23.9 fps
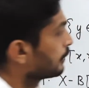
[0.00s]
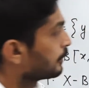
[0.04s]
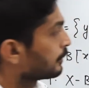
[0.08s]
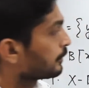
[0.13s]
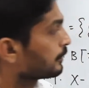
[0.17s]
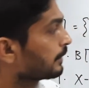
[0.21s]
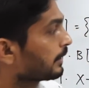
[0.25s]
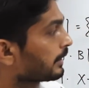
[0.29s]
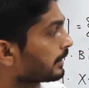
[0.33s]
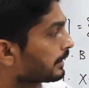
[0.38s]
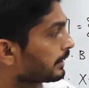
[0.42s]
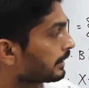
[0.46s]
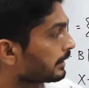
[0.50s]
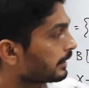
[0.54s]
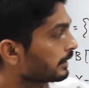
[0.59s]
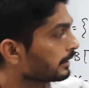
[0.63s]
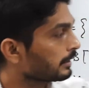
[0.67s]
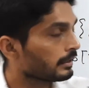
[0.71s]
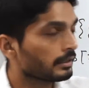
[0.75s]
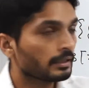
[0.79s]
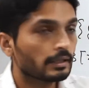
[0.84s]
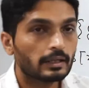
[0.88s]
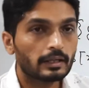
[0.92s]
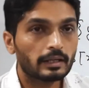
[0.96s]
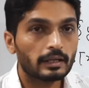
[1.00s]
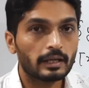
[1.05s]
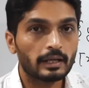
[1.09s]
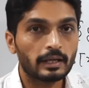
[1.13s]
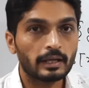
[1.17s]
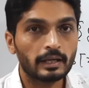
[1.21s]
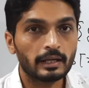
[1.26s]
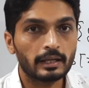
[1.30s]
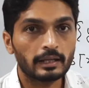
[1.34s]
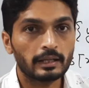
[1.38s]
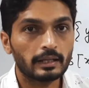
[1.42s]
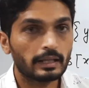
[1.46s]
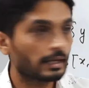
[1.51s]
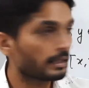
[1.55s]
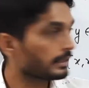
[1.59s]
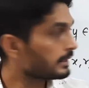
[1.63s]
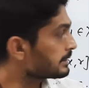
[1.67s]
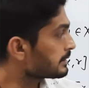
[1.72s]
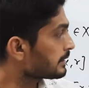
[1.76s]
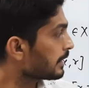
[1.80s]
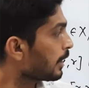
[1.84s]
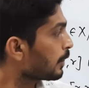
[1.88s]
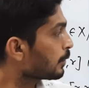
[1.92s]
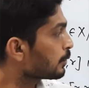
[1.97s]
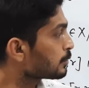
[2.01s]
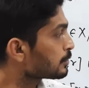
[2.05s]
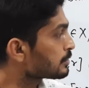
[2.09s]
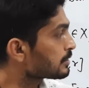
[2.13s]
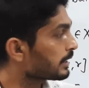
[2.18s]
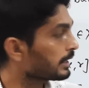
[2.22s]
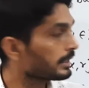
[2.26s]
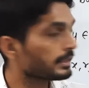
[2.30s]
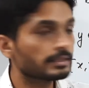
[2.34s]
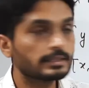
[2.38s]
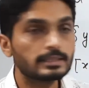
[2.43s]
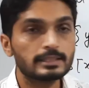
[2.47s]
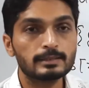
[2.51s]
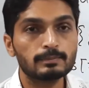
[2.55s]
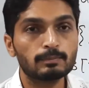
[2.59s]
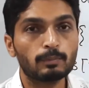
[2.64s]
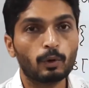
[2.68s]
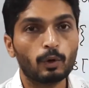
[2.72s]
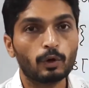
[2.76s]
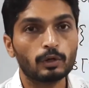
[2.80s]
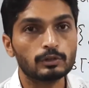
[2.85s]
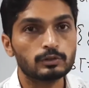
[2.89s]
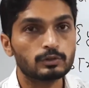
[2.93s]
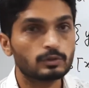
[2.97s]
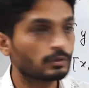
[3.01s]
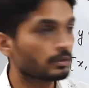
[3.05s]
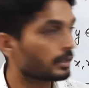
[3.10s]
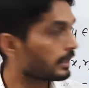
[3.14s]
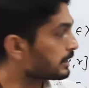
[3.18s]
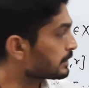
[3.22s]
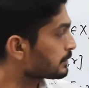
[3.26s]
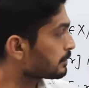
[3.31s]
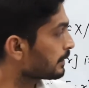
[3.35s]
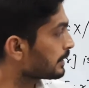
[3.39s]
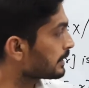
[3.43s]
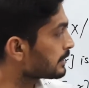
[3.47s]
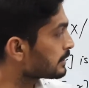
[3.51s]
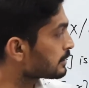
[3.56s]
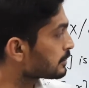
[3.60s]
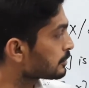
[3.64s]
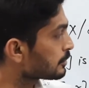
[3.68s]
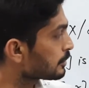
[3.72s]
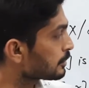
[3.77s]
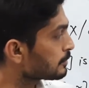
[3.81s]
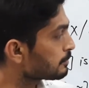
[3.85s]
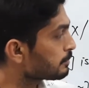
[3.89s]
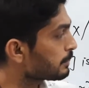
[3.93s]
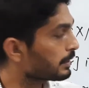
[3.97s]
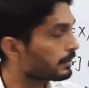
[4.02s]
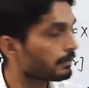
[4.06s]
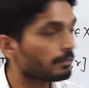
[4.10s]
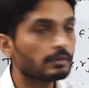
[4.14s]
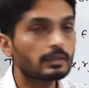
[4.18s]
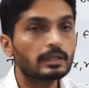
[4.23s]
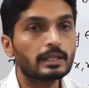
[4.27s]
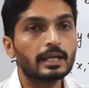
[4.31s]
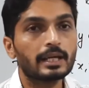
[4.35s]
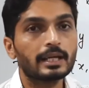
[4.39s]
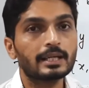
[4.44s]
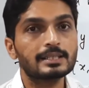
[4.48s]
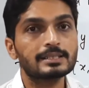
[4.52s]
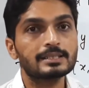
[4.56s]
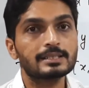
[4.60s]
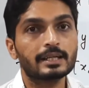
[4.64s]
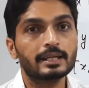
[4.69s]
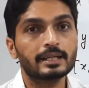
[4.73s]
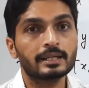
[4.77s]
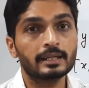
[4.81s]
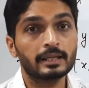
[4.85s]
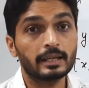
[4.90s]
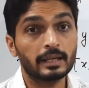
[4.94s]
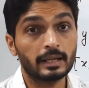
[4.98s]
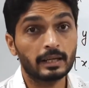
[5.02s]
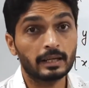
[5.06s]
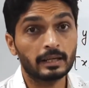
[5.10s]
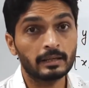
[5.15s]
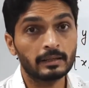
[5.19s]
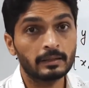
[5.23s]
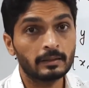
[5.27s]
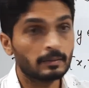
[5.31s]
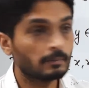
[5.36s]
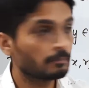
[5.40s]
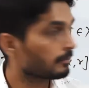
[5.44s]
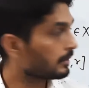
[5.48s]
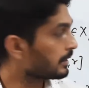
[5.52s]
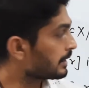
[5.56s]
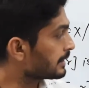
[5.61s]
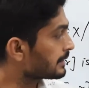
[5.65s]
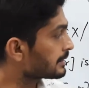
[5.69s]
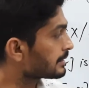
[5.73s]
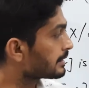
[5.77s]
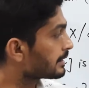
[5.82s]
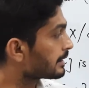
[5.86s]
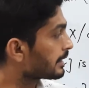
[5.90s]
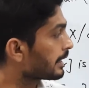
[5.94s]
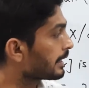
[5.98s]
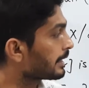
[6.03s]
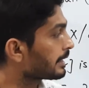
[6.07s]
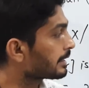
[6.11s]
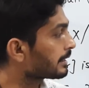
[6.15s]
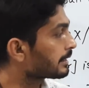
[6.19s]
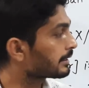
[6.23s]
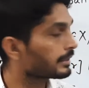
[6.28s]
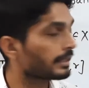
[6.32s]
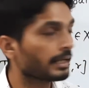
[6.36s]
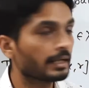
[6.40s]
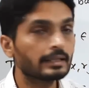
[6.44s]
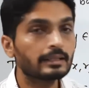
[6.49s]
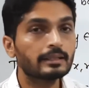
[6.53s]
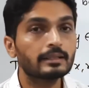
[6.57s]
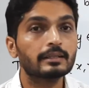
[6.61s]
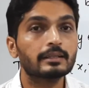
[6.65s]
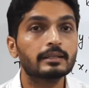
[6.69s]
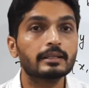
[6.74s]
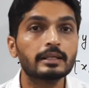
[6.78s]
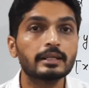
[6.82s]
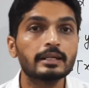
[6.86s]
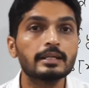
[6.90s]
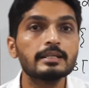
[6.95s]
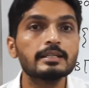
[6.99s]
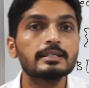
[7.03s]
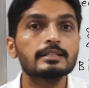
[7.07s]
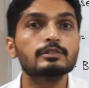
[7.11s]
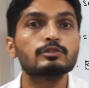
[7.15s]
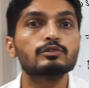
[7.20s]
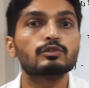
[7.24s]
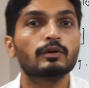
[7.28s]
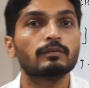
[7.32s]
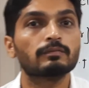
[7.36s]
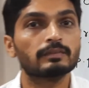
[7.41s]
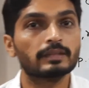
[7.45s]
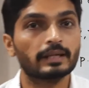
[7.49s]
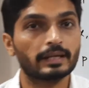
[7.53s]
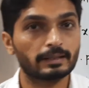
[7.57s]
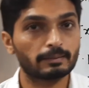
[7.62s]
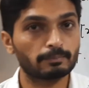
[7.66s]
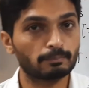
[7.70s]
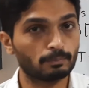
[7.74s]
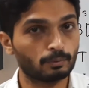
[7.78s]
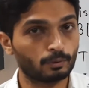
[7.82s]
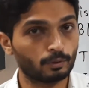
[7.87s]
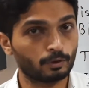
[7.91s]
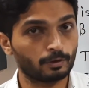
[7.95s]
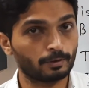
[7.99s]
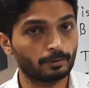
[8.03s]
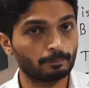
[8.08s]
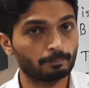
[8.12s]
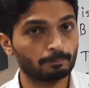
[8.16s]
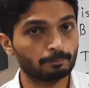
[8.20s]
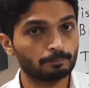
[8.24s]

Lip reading: You are getting A lies outside this ball. So that's why distance between X and A is greater than radius of that ball.